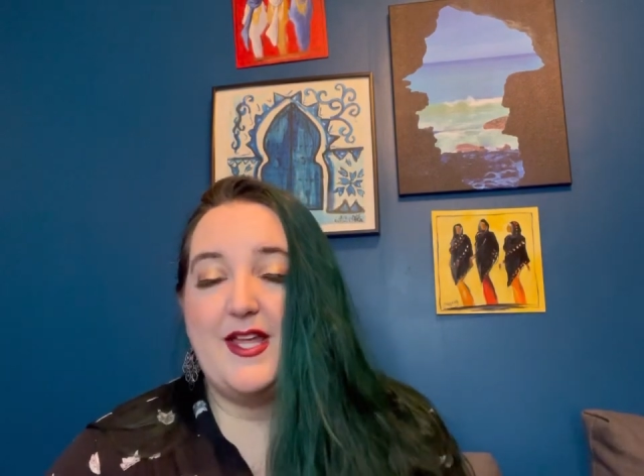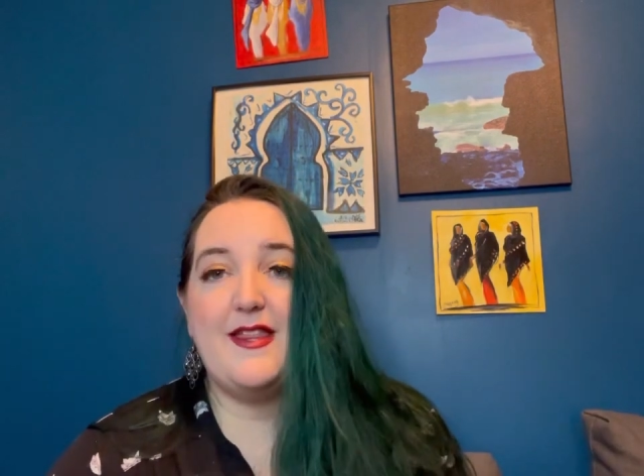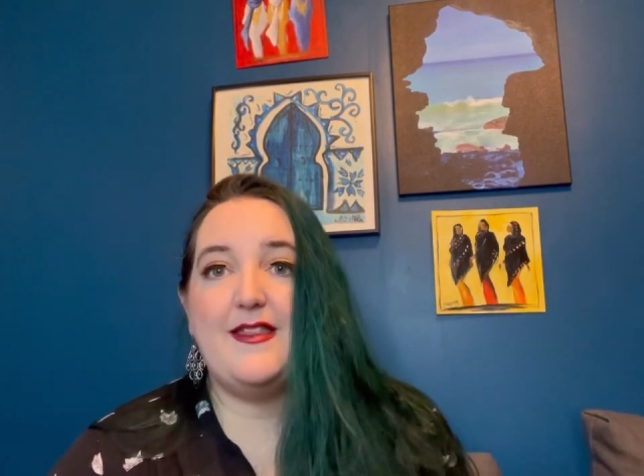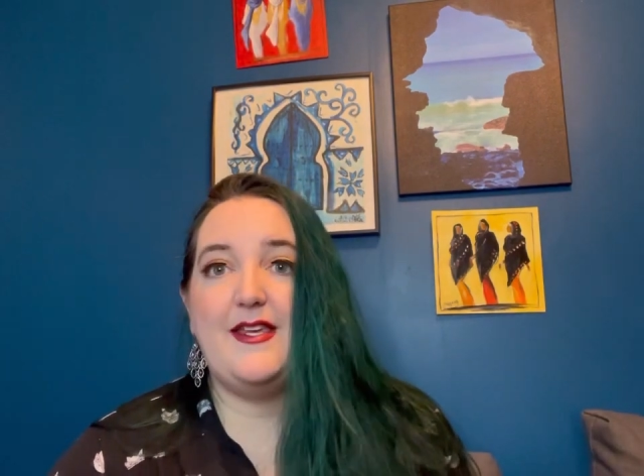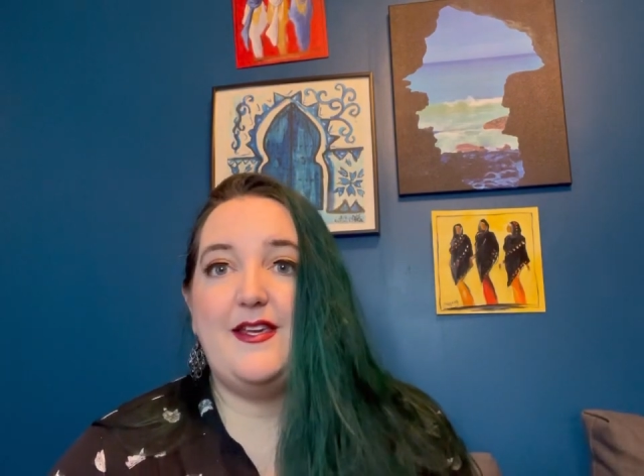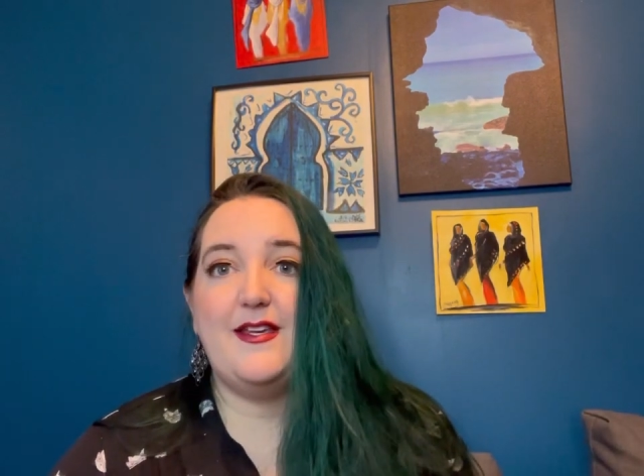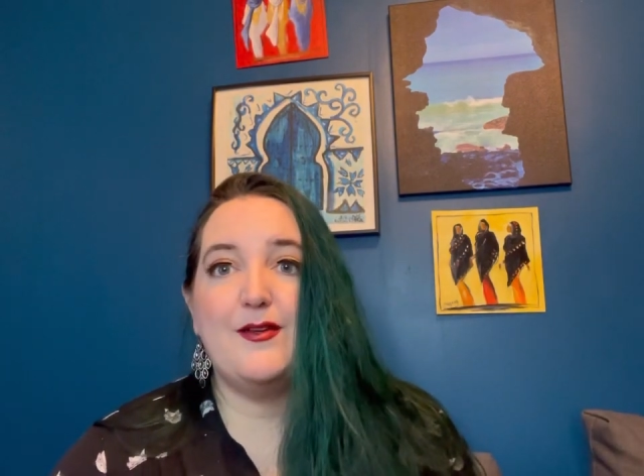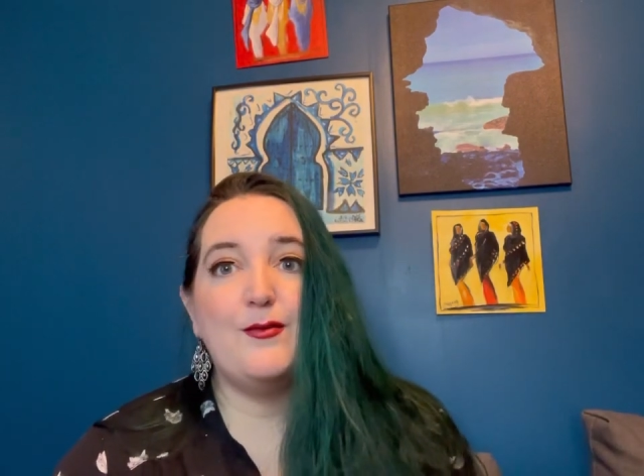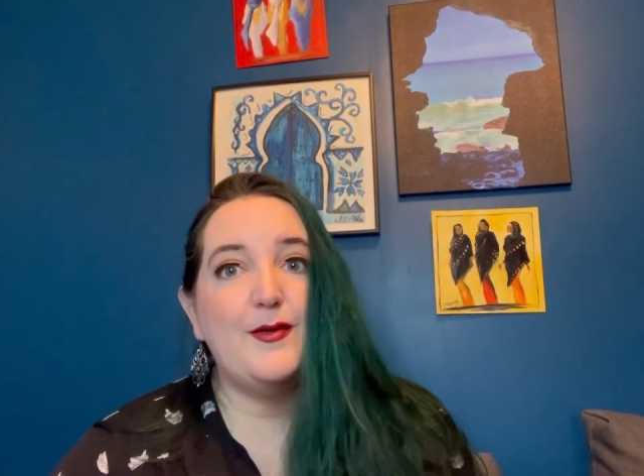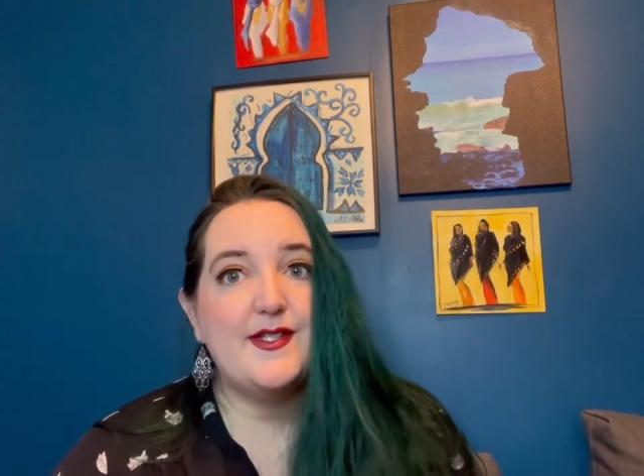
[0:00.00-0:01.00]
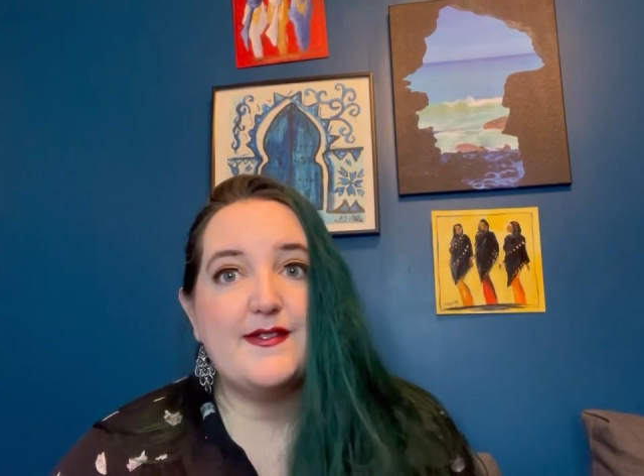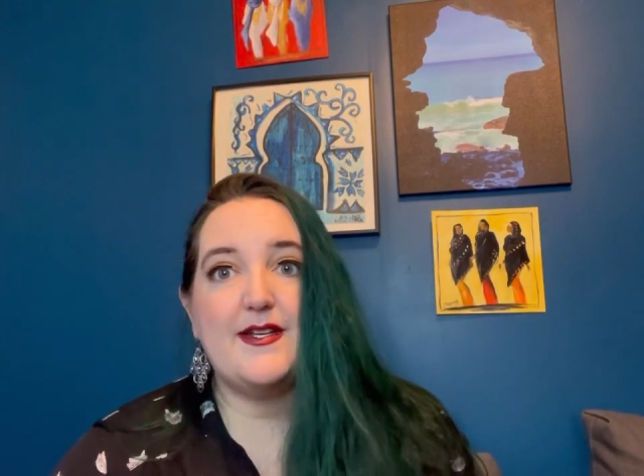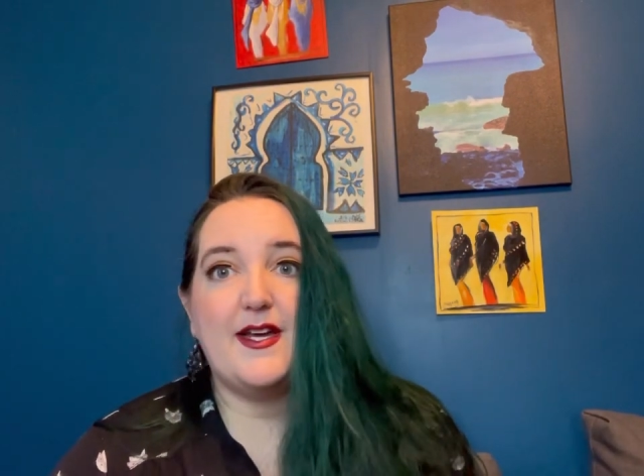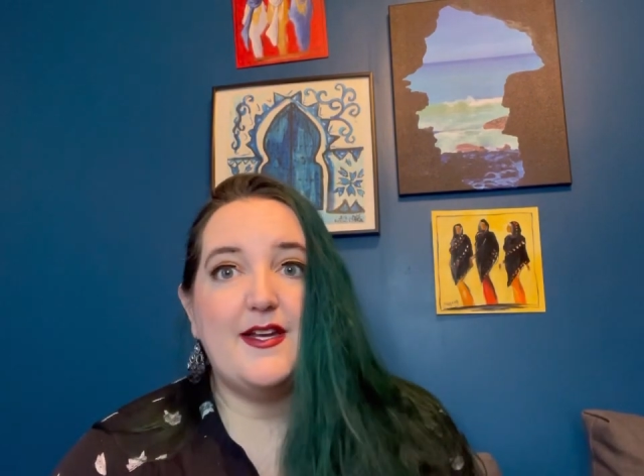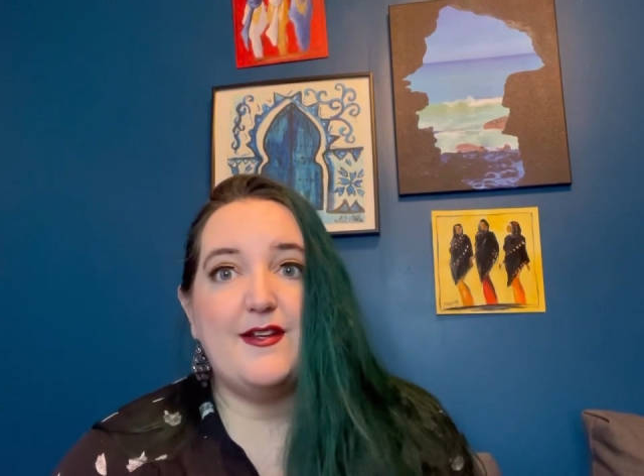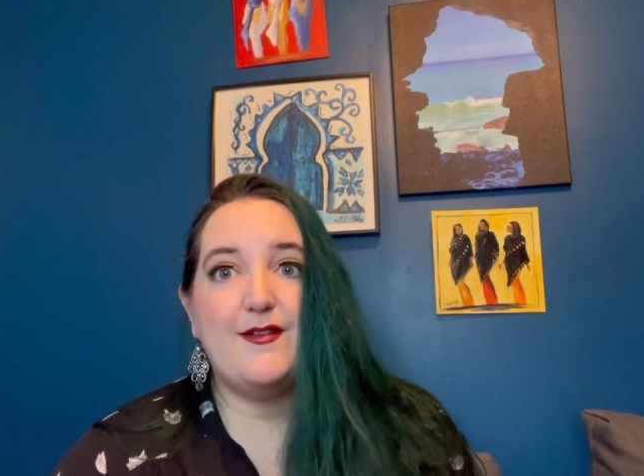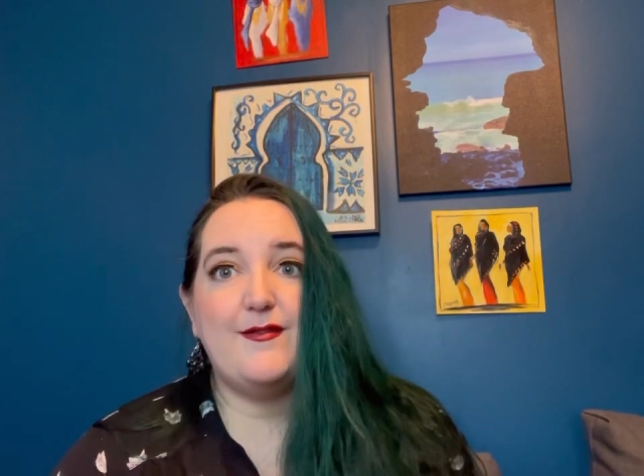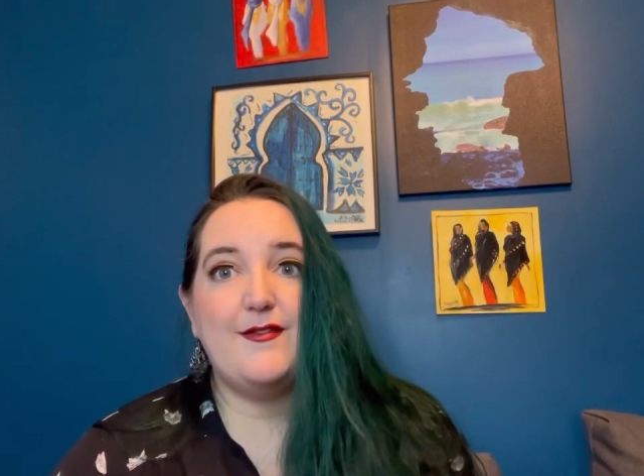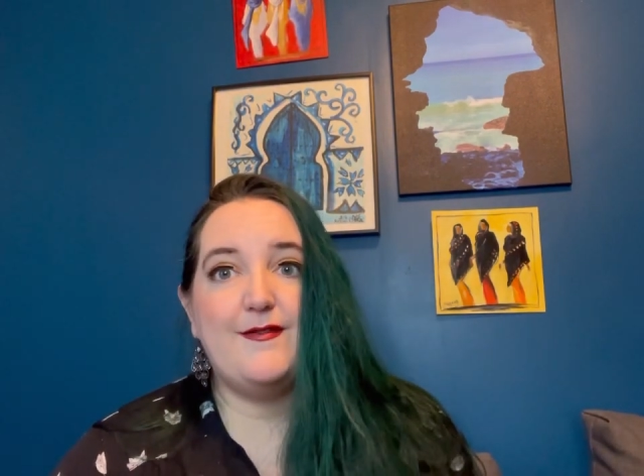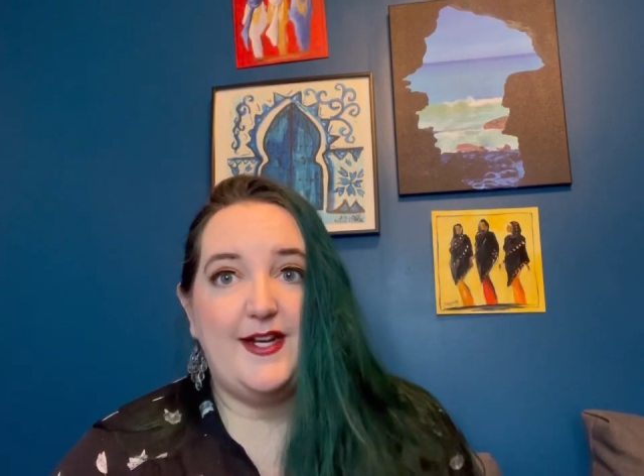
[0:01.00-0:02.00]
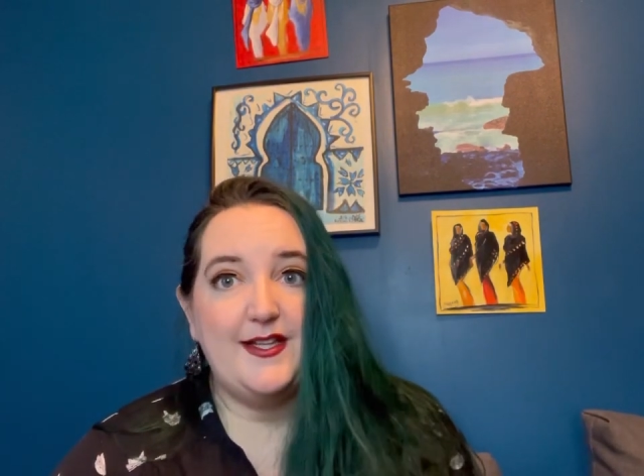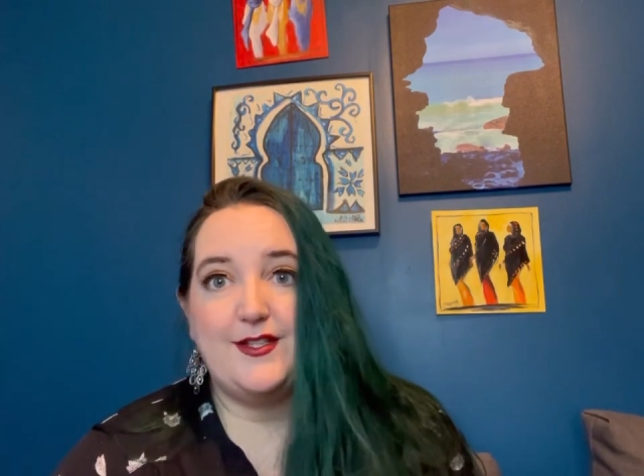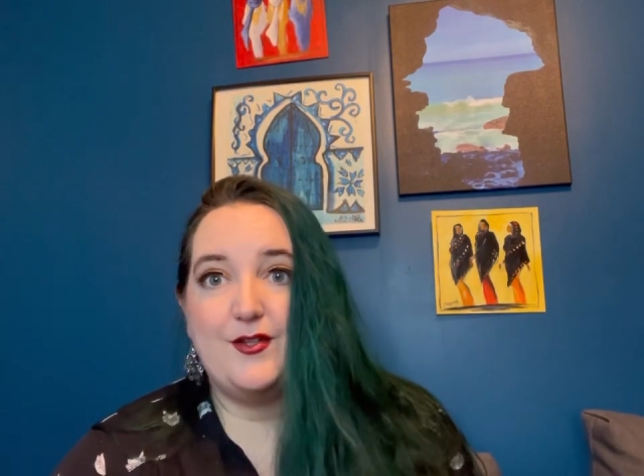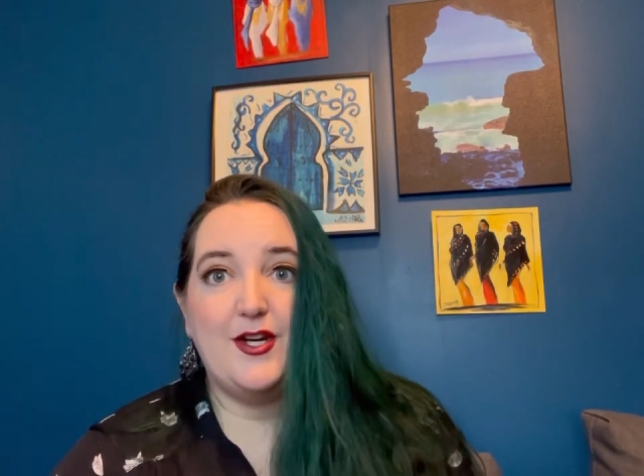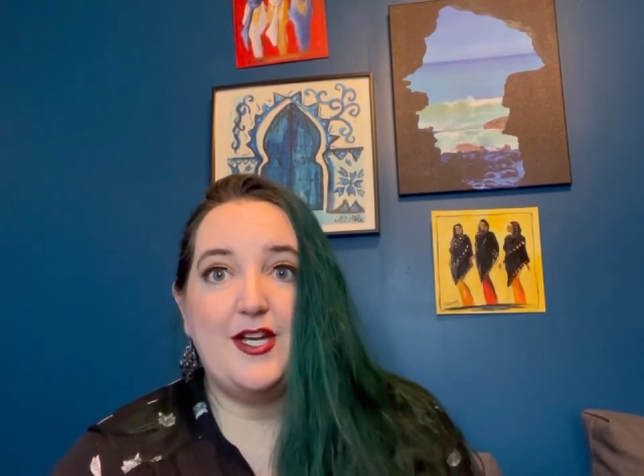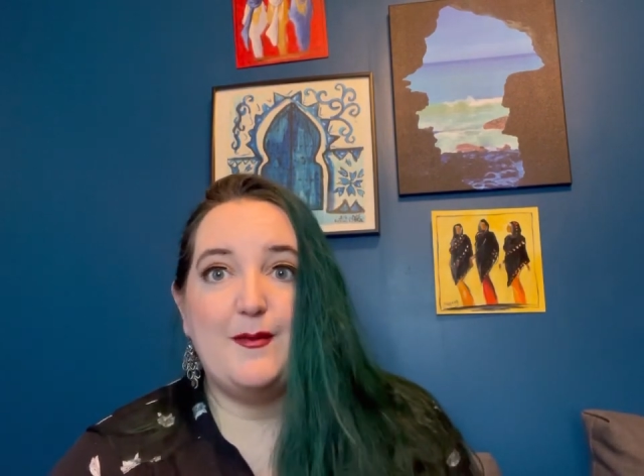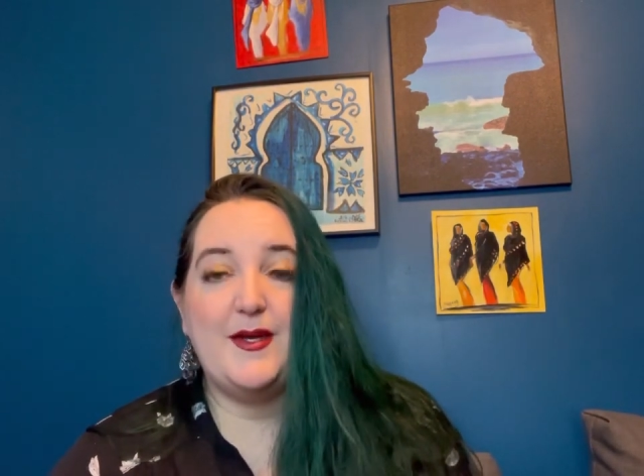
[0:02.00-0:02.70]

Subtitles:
The risk of violent crime